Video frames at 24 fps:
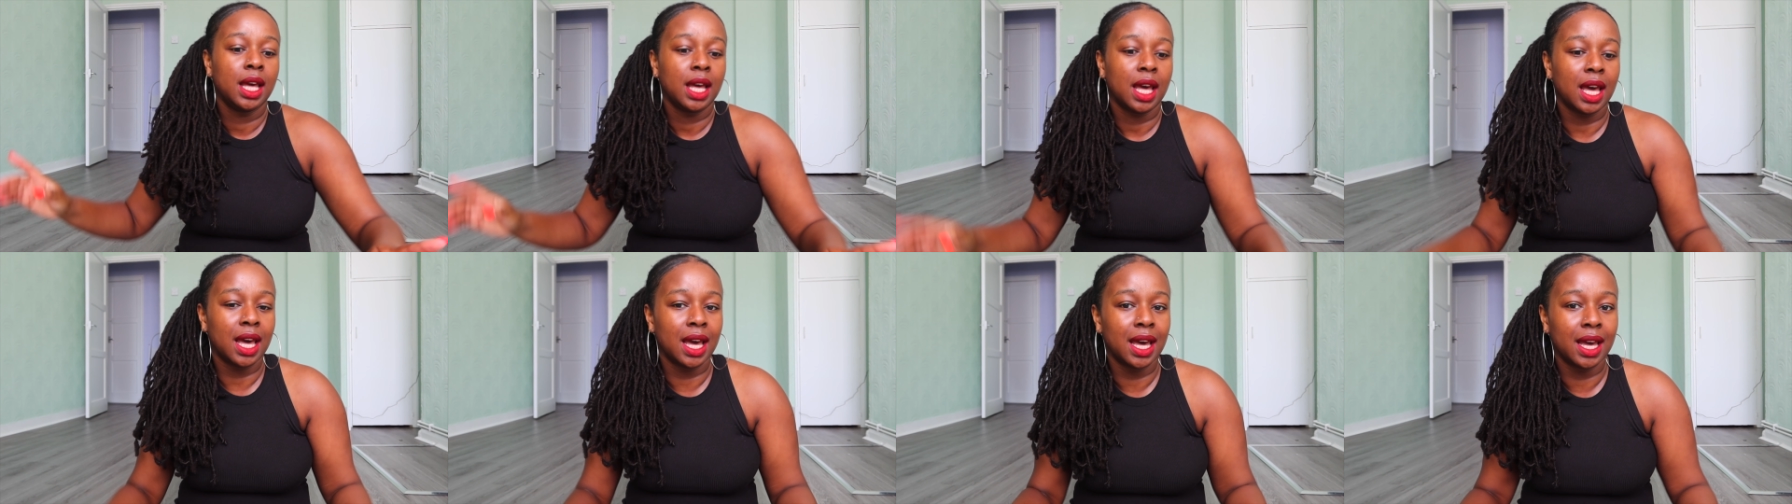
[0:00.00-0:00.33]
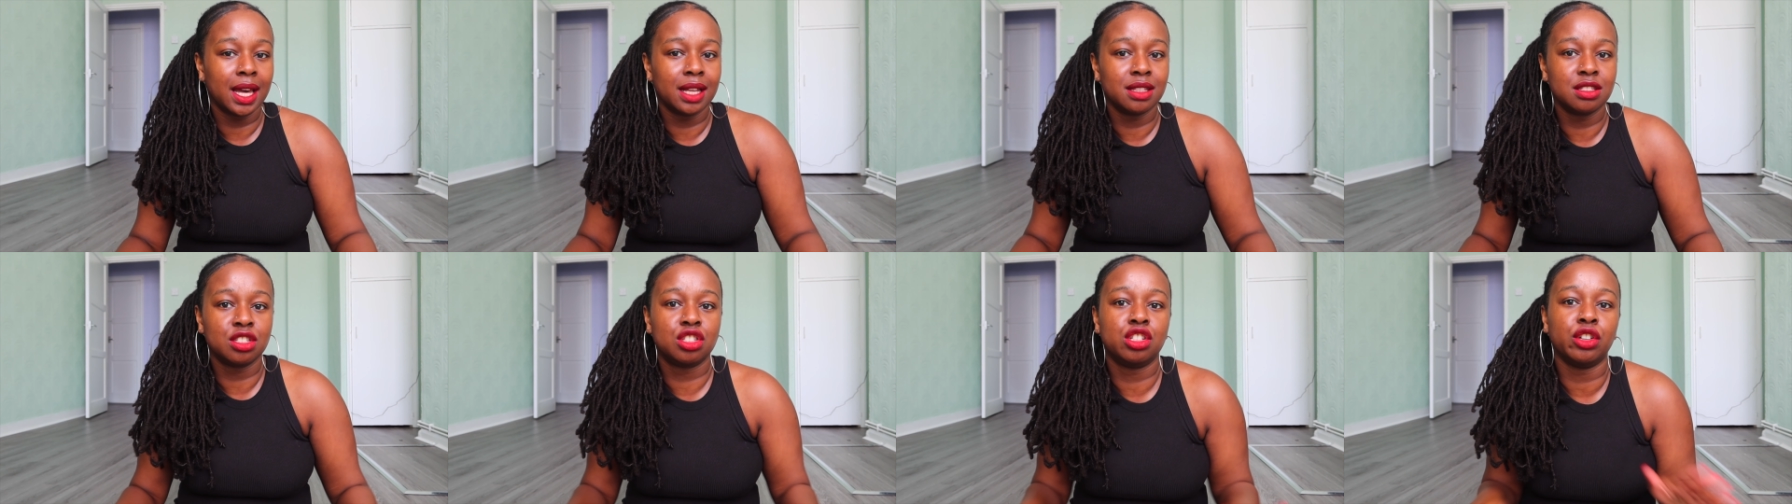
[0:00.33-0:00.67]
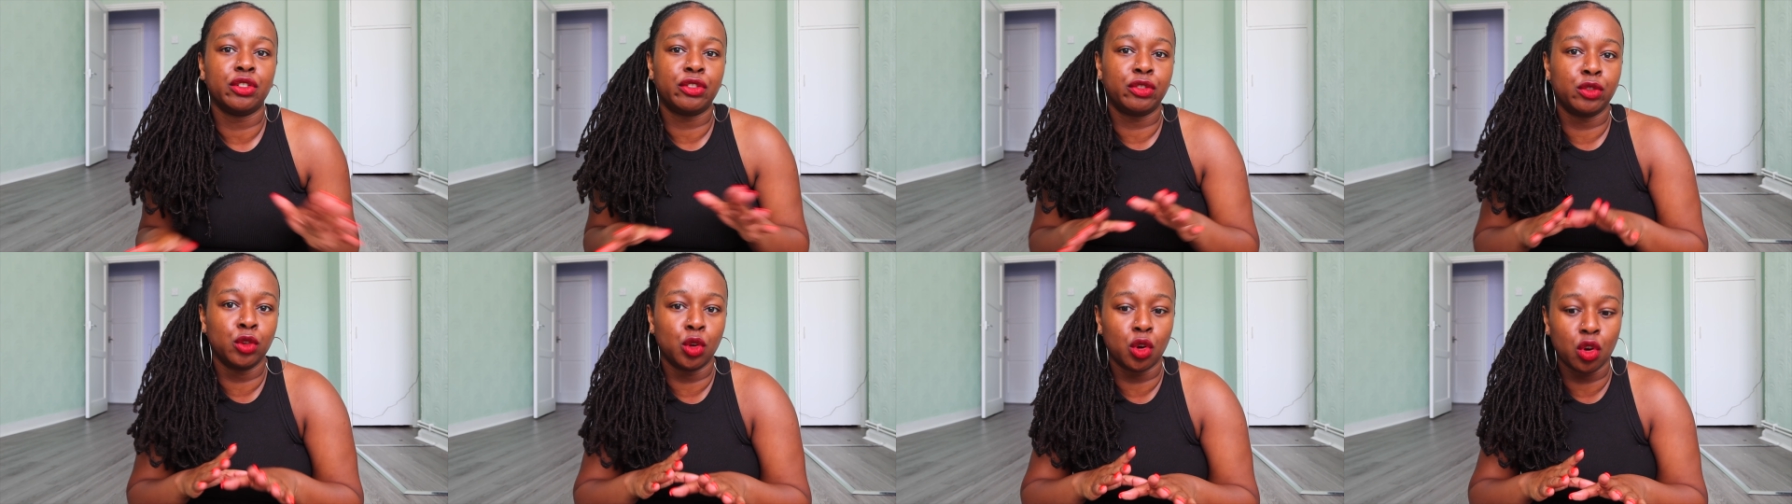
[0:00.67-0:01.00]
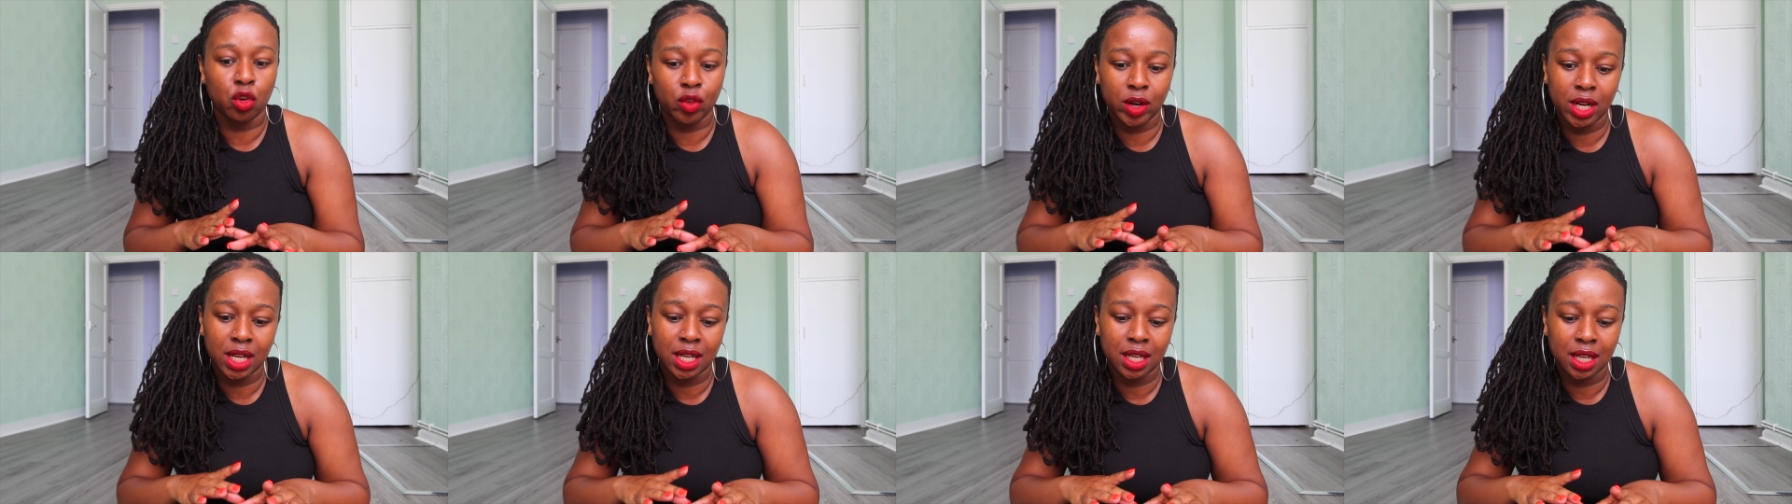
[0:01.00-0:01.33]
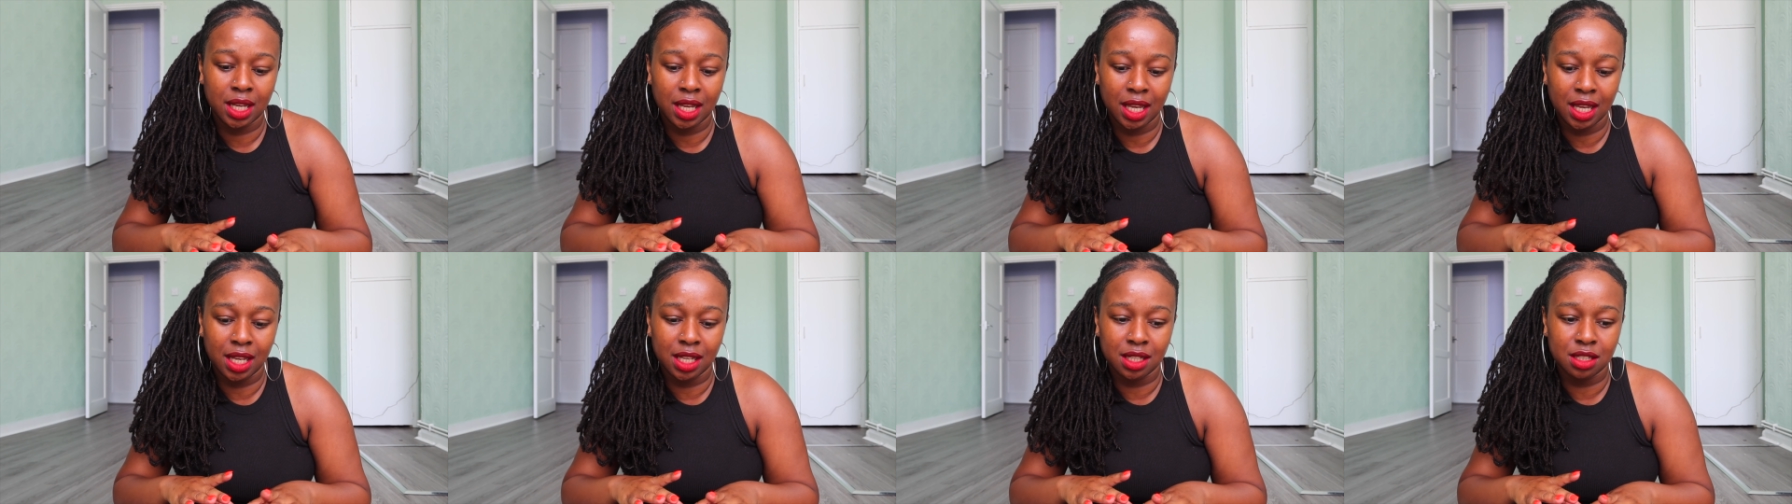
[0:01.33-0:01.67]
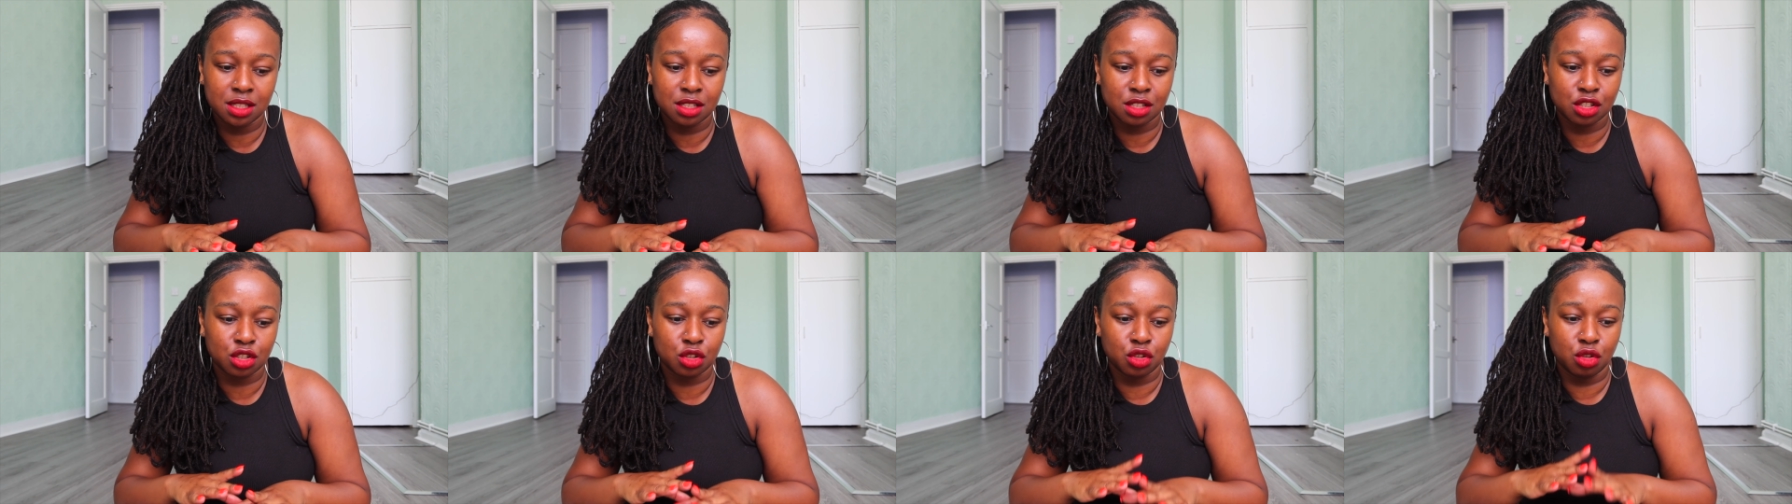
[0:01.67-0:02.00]
and the flooring
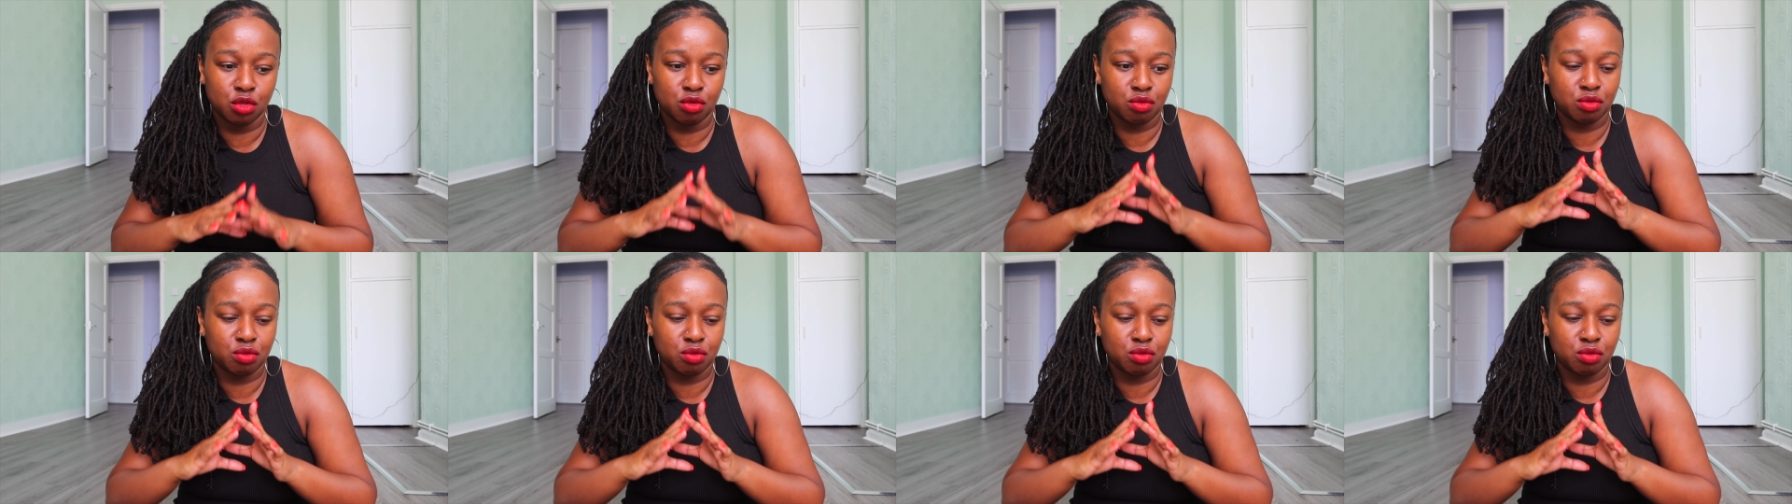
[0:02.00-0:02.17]
is